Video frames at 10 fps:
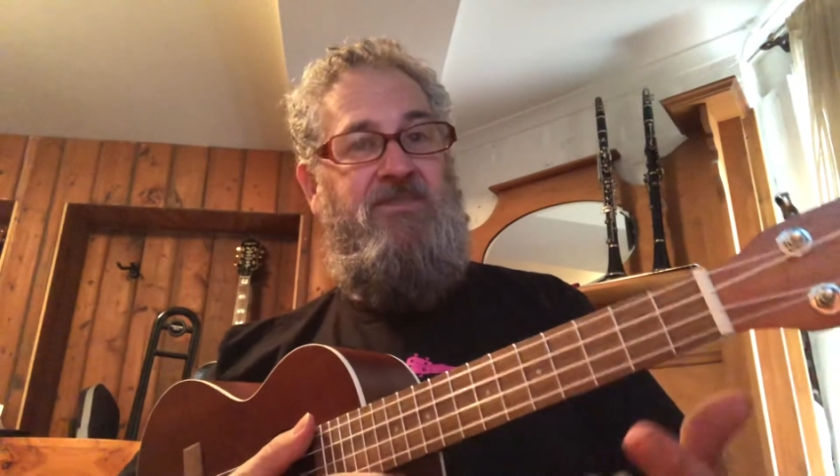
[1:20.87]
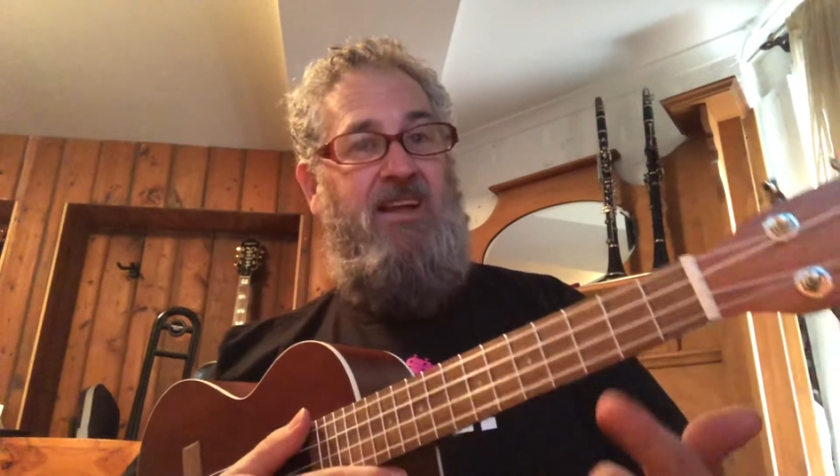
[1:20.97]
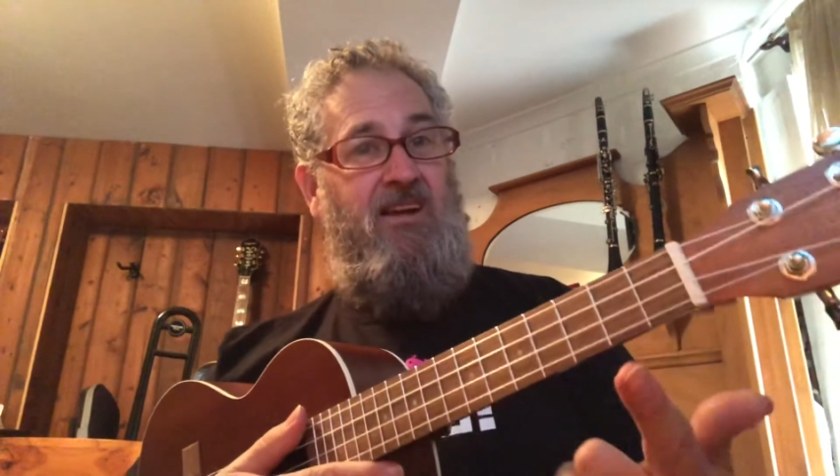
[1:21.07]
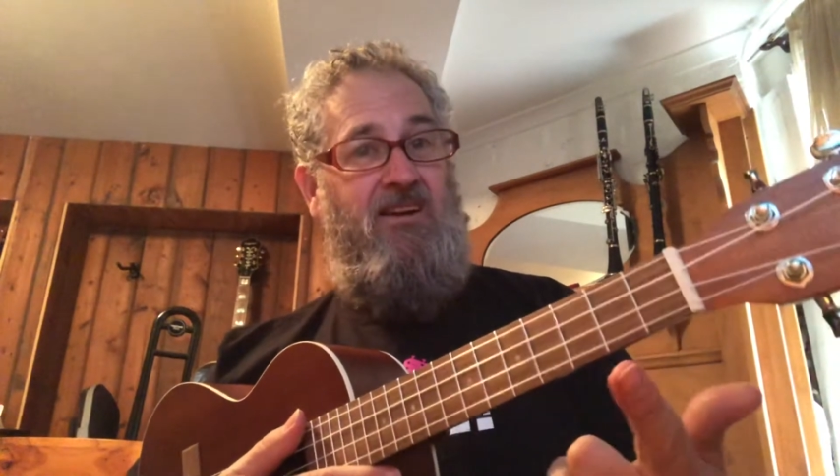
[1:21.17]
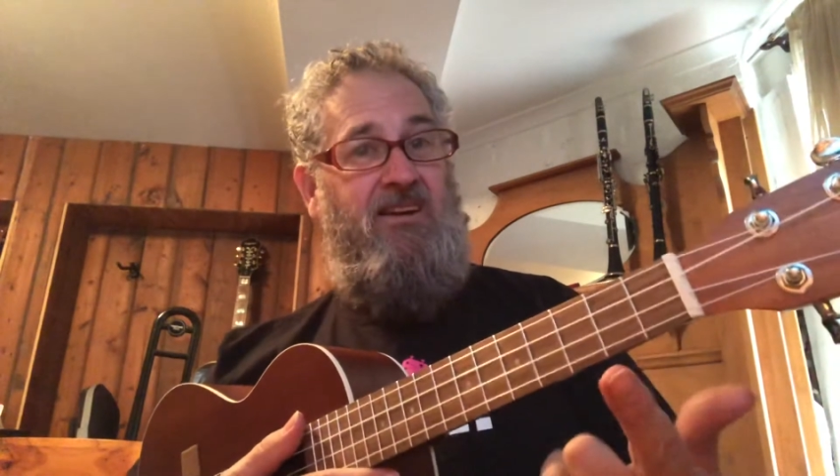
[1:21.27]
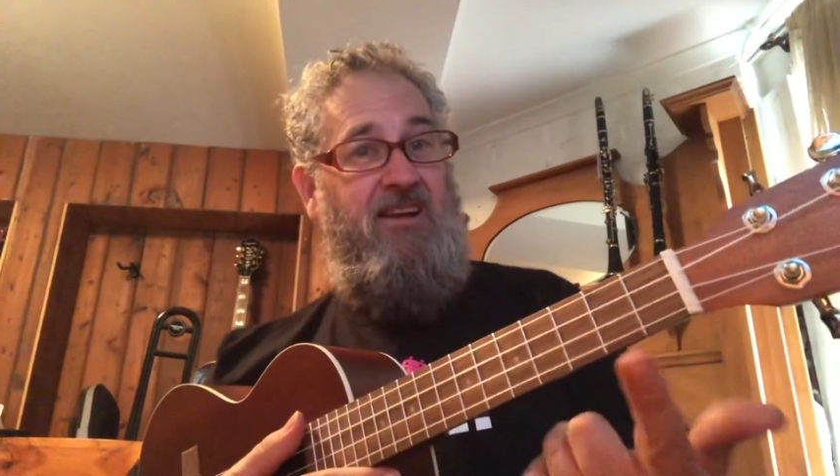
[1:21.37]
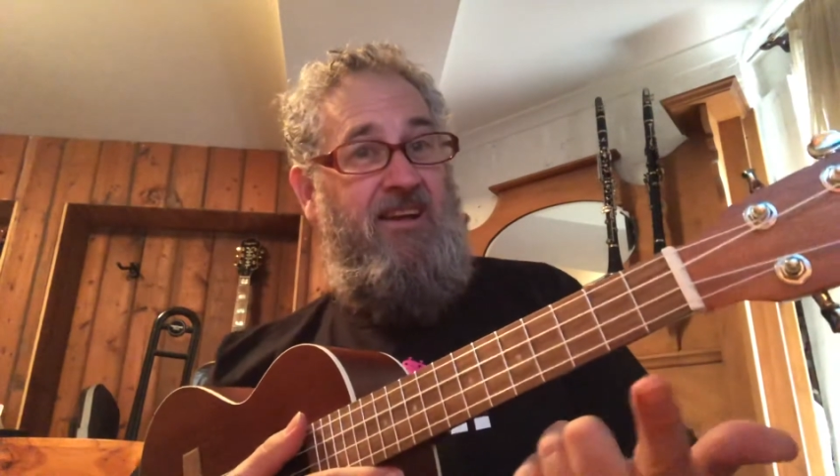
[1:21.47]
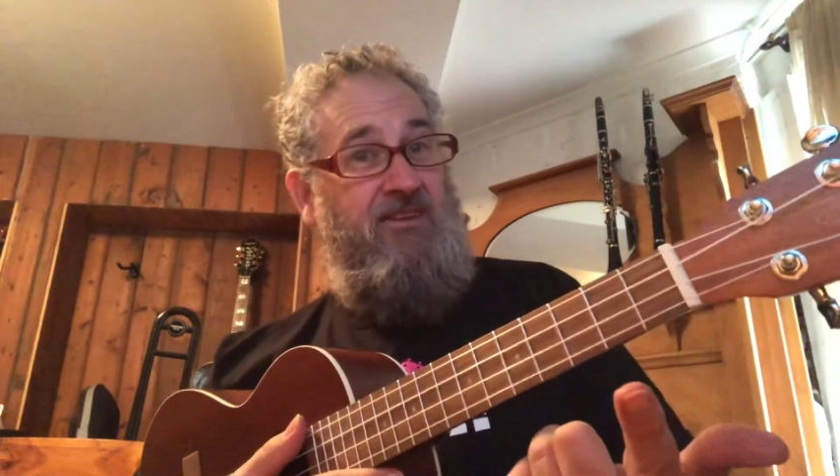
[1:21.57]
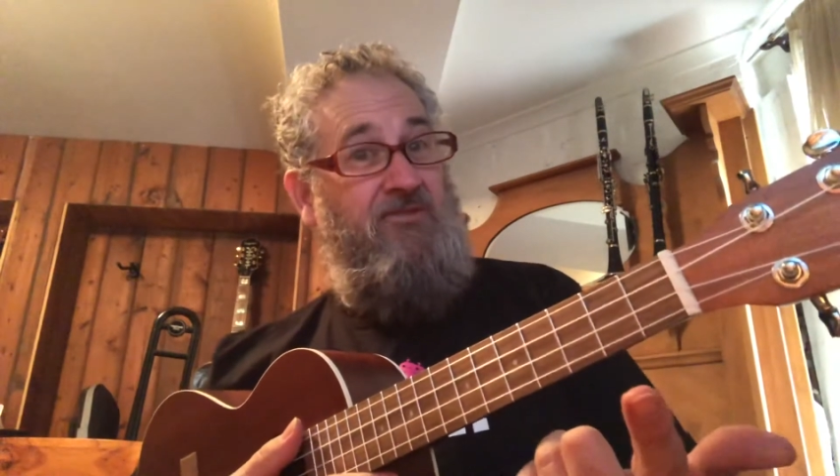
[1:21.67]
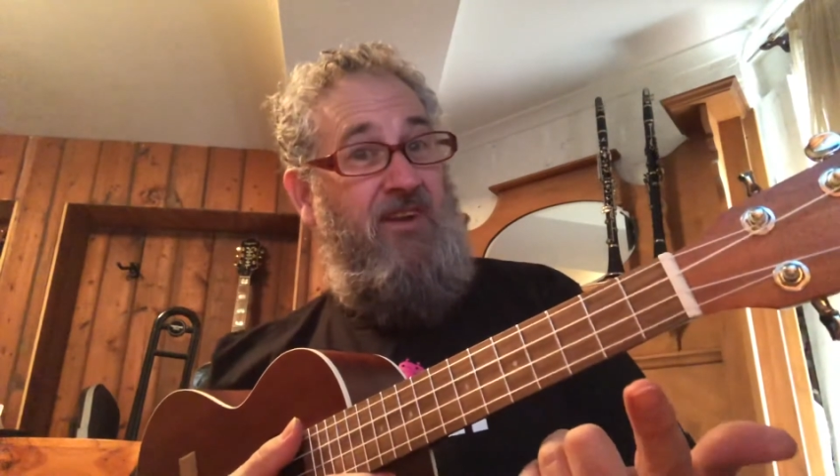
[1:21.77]
Now,
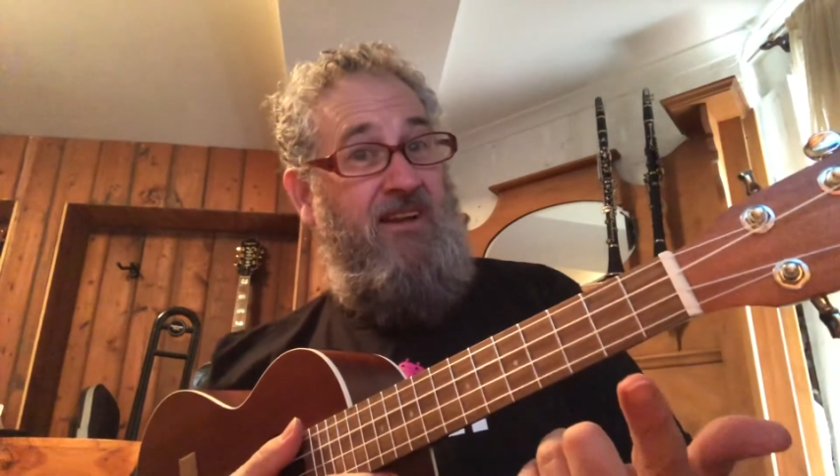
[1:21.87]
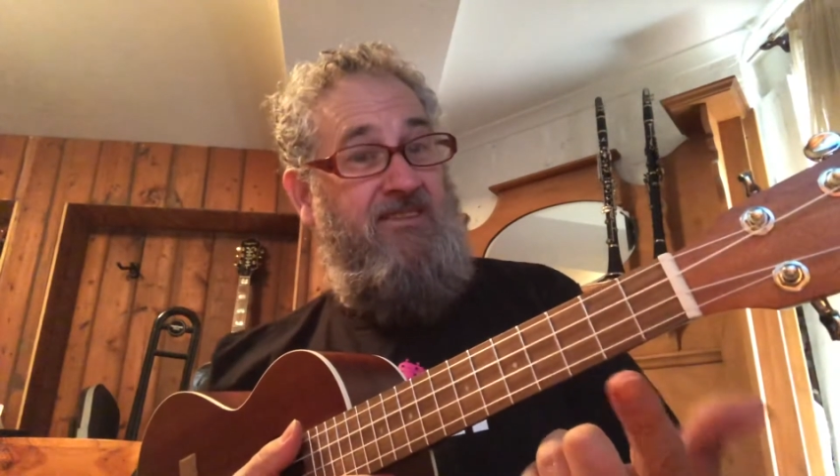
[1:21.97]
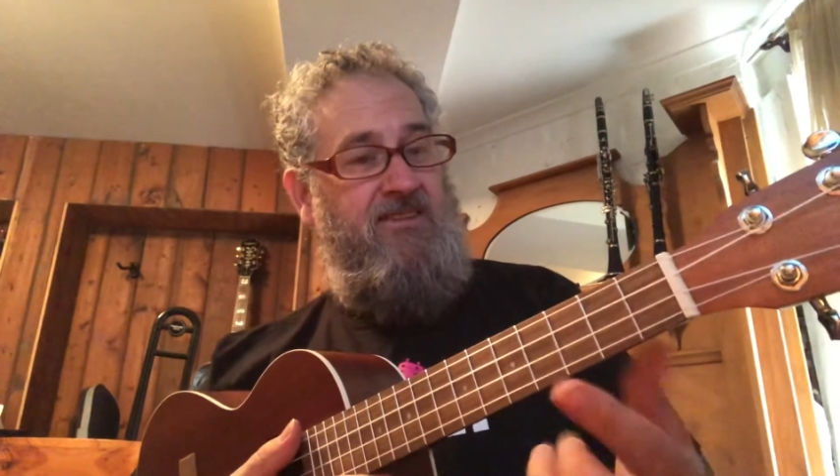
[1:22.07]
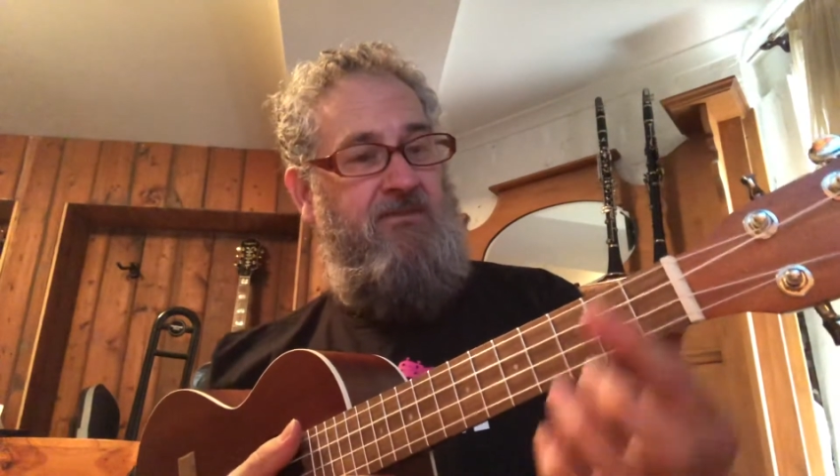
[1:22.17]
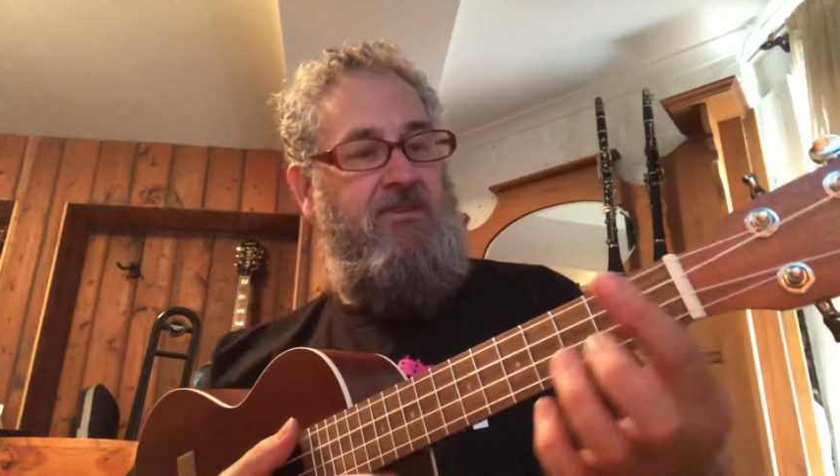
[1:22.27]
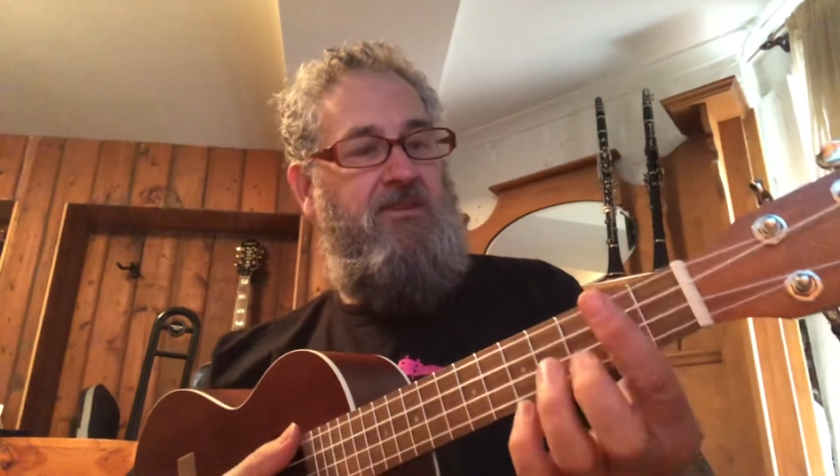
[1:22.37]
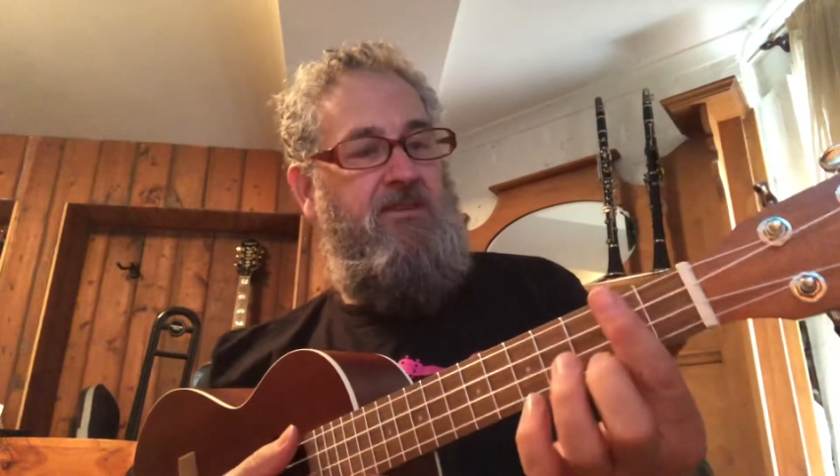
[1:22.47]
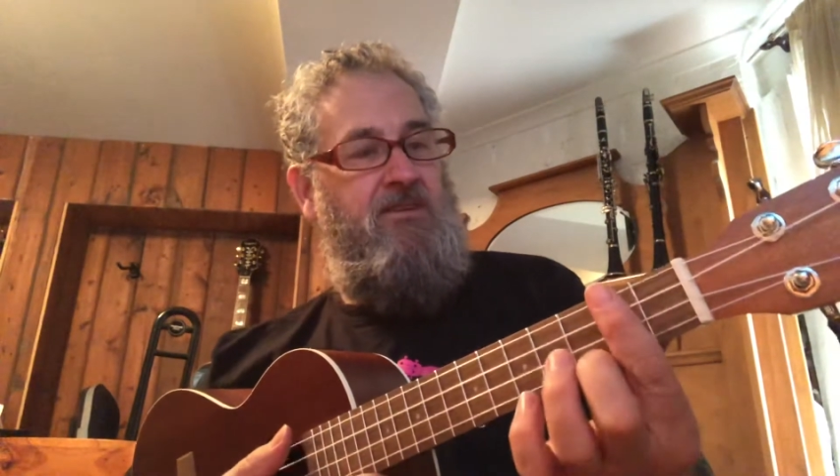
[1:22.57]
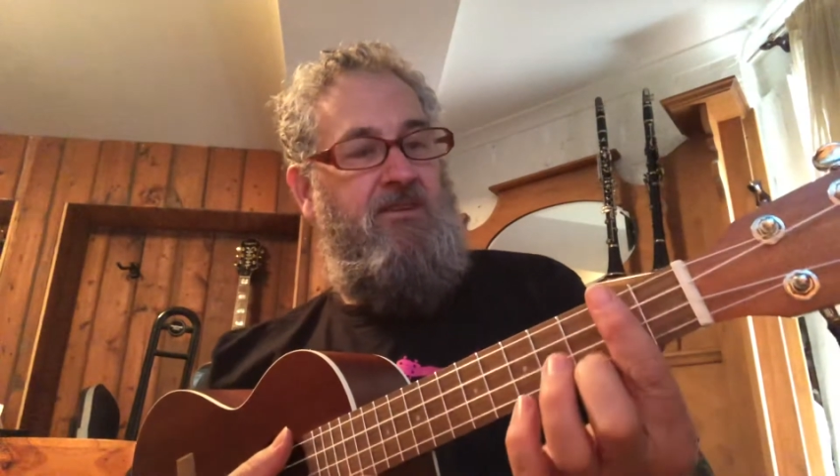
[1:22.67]
E flat 7